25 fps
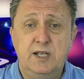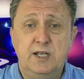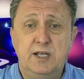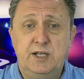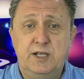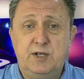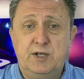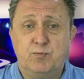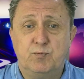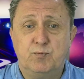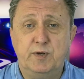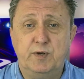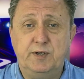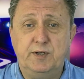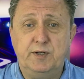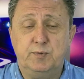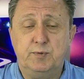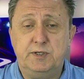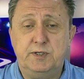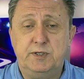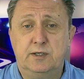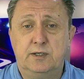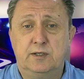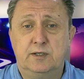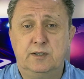when
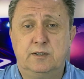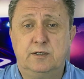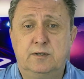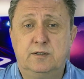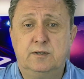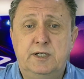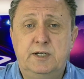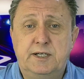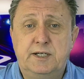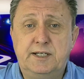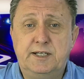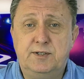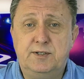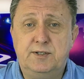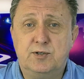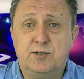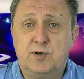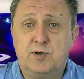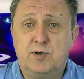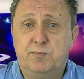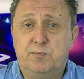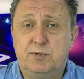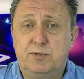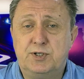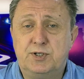we are in the
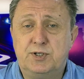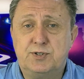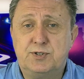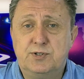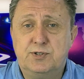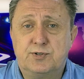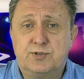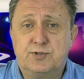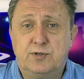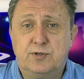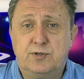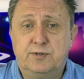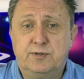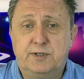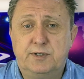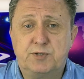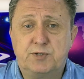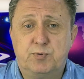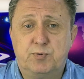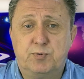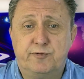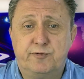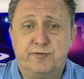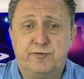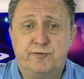competitions on
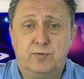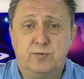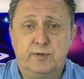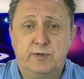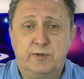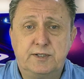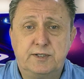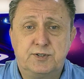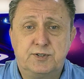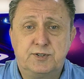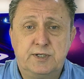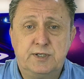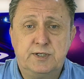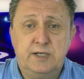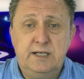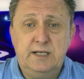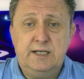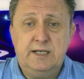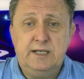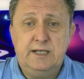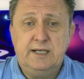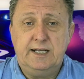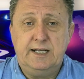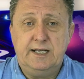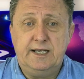Expert Forex.
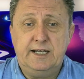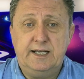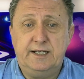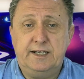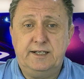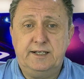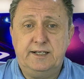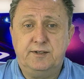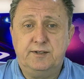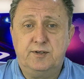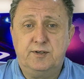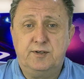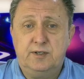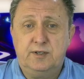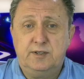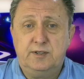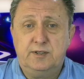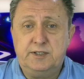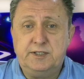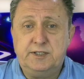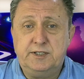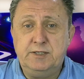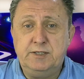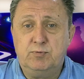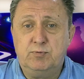And
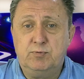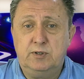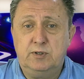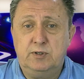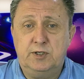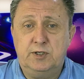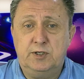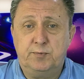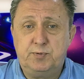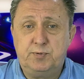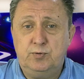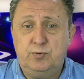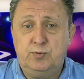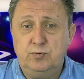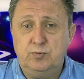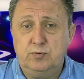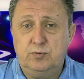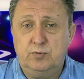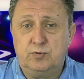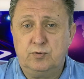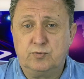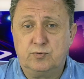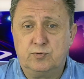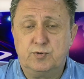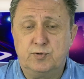he will help you
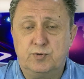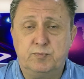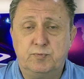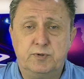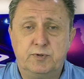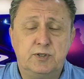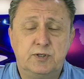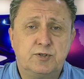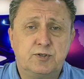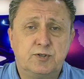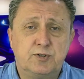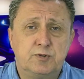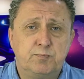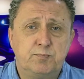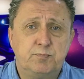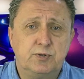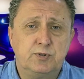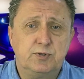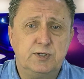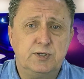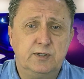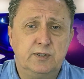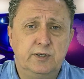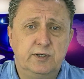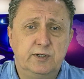also with this
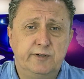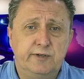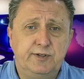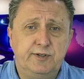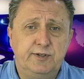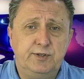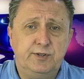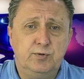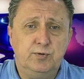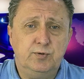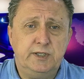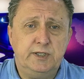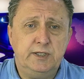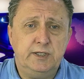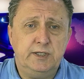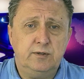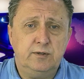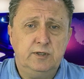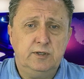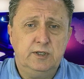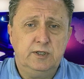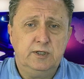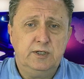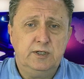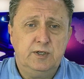particular video here,
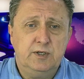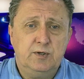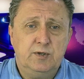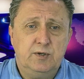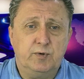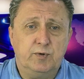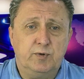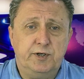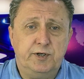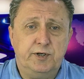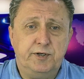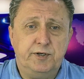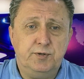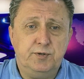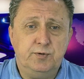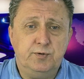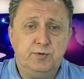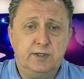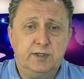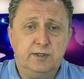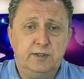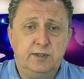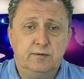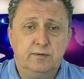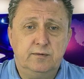where you
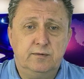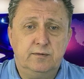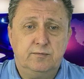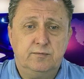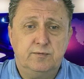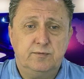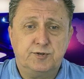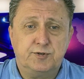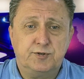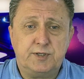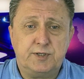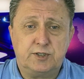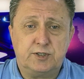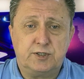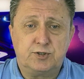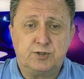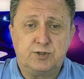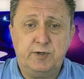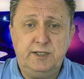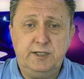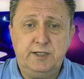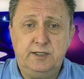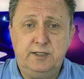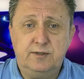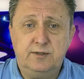can start
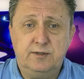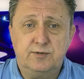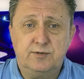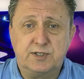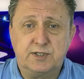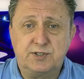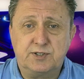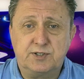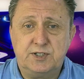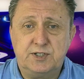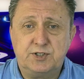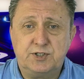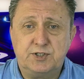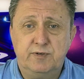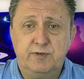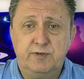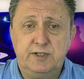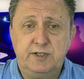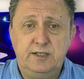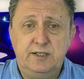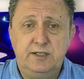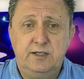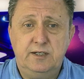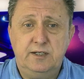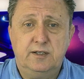trading
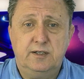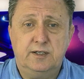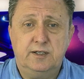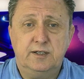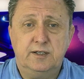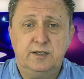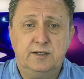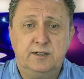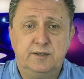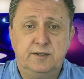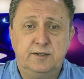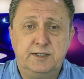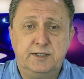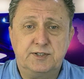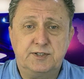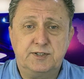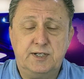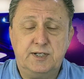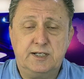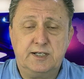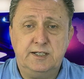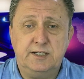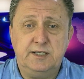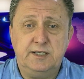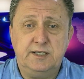successfully,
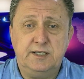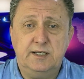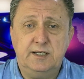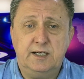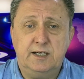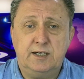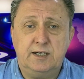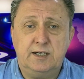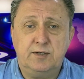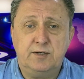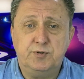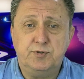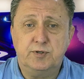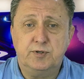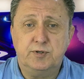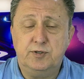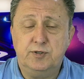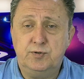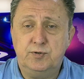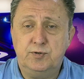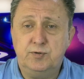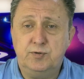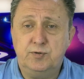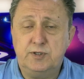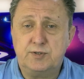exactly how you can
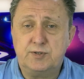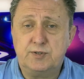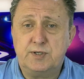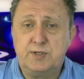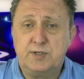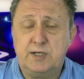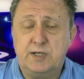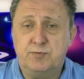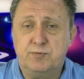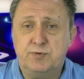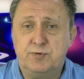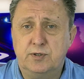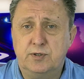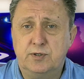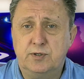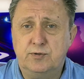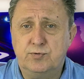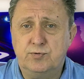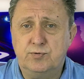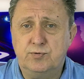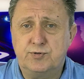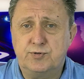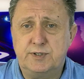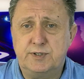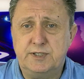do this, how you can
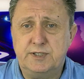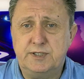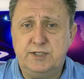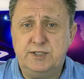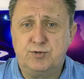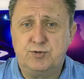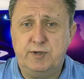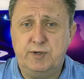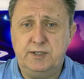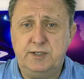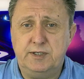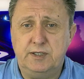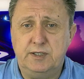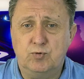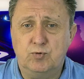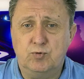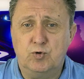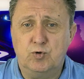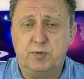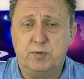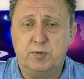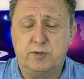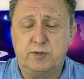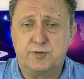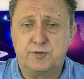use the trading
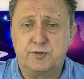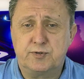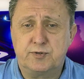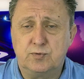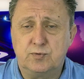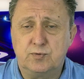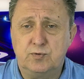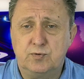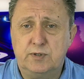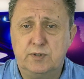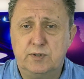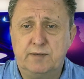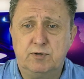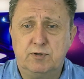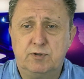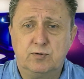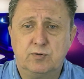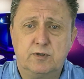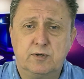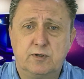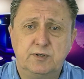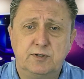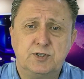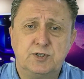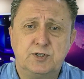robots. Go and have a look
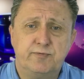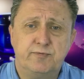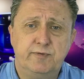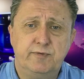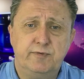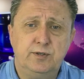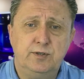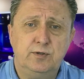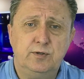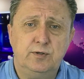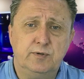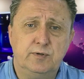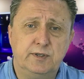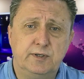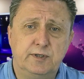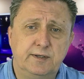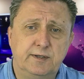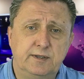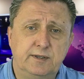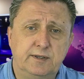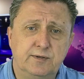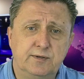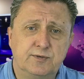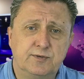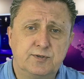at this video. It
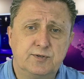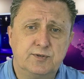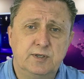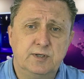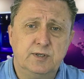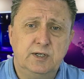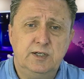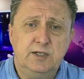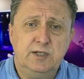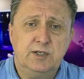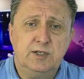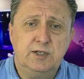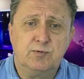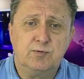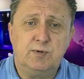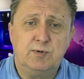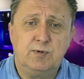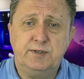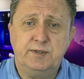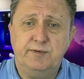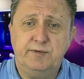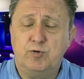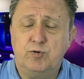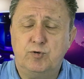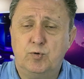is quite
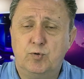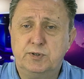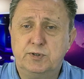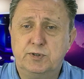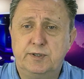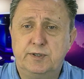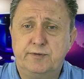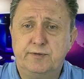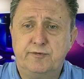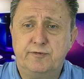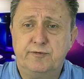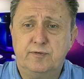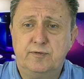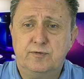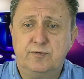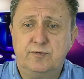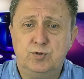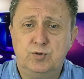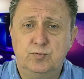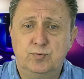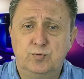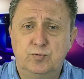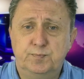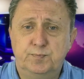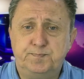informative
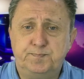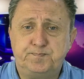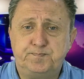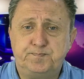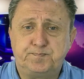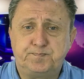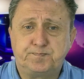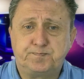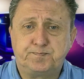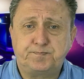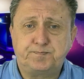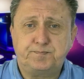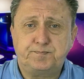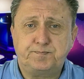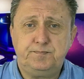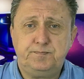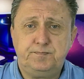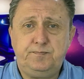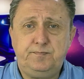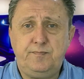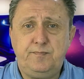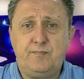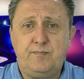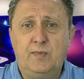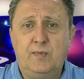too.
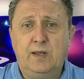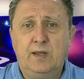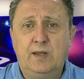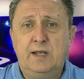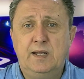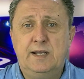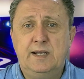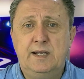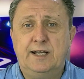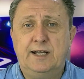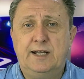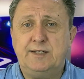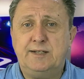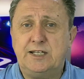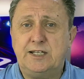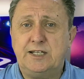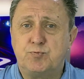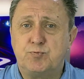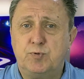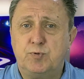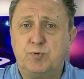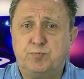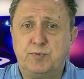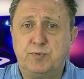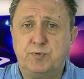And that's
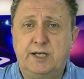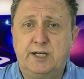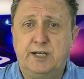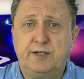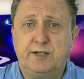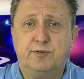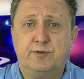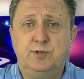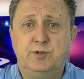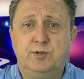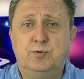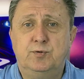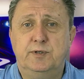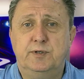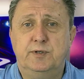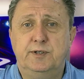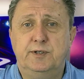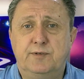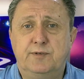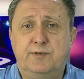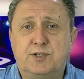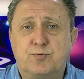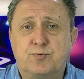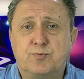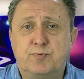what we had for you in
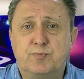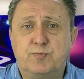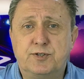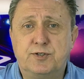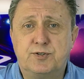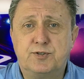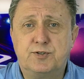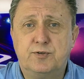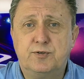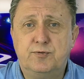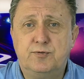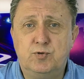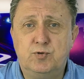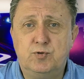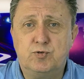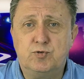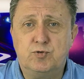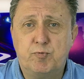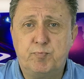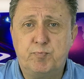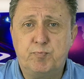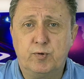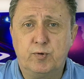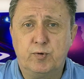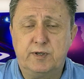this week's news
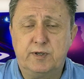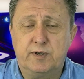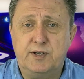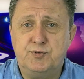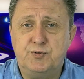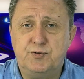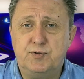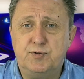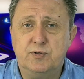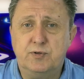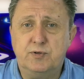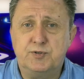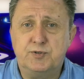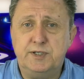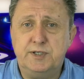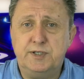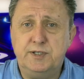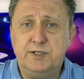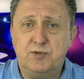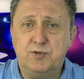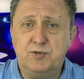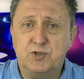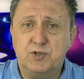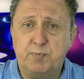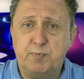report. As you can see,
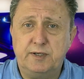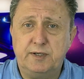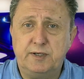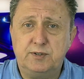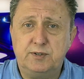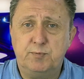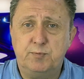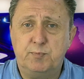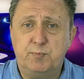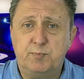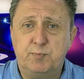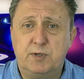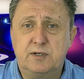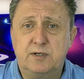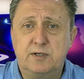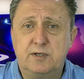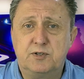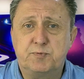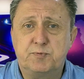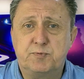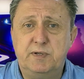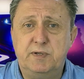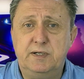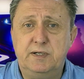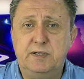despite the markets
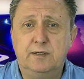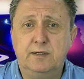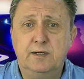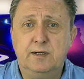being